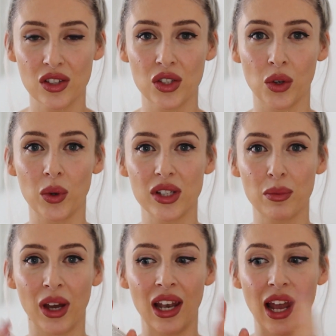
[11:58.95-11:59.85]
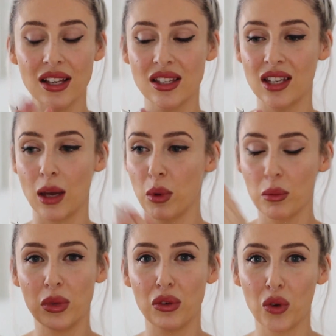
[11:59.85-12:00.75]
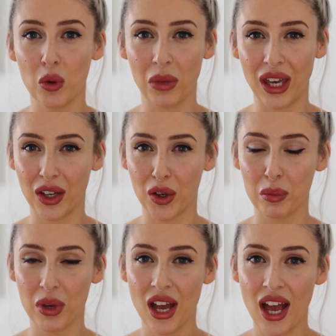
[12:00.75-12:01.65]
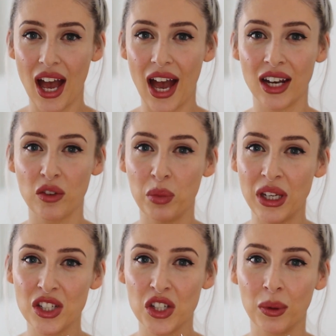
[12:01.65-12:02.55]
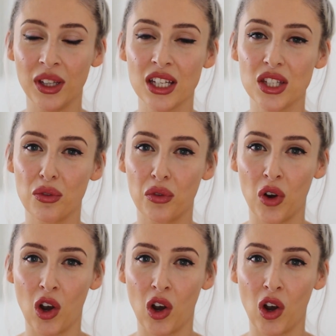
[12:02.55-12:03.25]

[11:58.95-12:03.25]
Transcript: So it's my last step before makeup. And I've been doing this for a